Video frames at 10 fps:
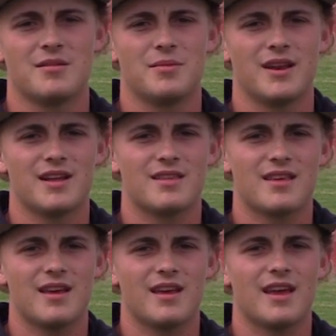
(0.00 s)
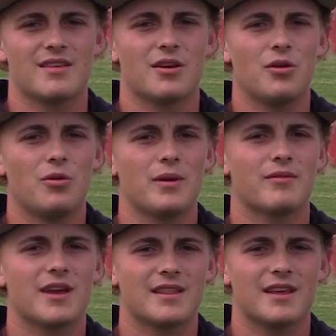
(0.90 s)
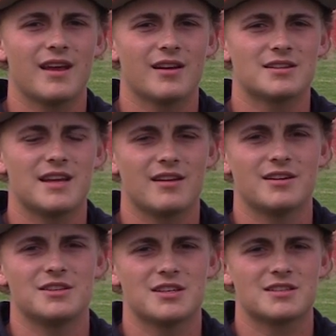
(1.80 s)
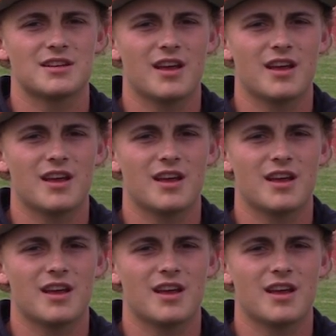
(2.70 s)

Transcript: But I'd say as a whole, we've cut the errors down to just a